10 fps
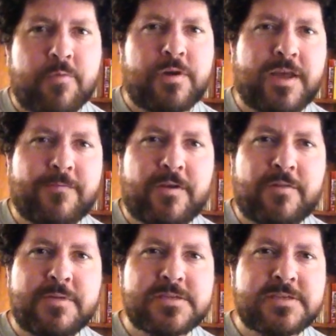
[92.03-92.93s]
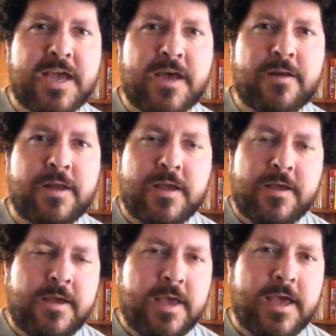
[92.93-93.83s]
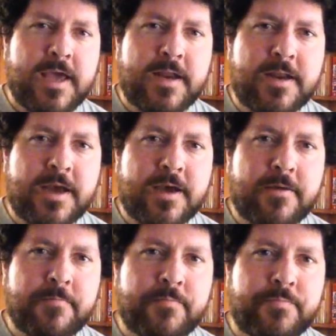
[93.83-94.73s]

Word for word: We'd hate for you to miss out. And uh,